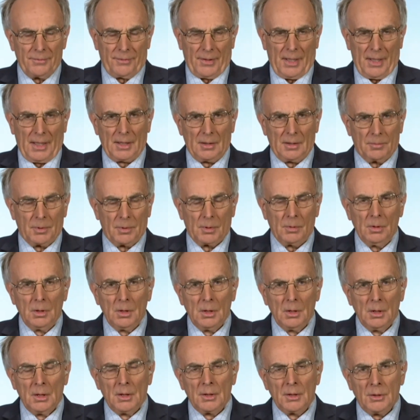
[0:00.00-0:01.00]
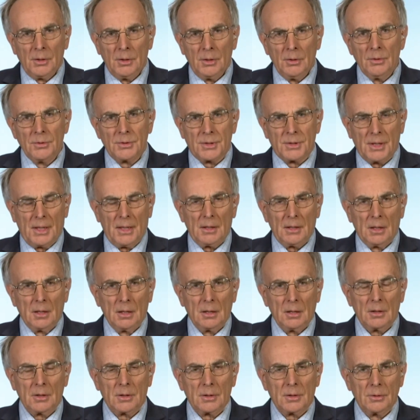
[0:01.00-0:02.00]
available, use
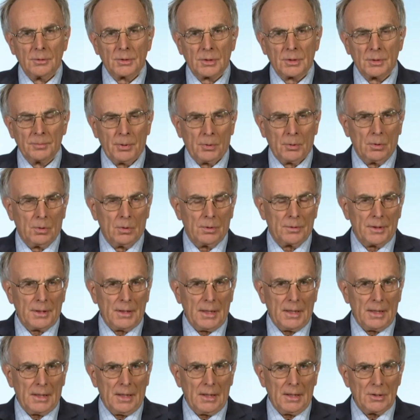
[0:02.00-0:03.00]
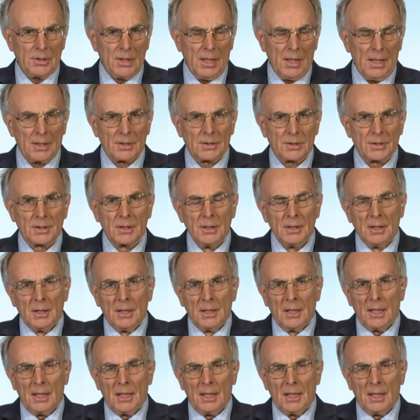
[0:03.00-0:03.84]
it to support the NHS.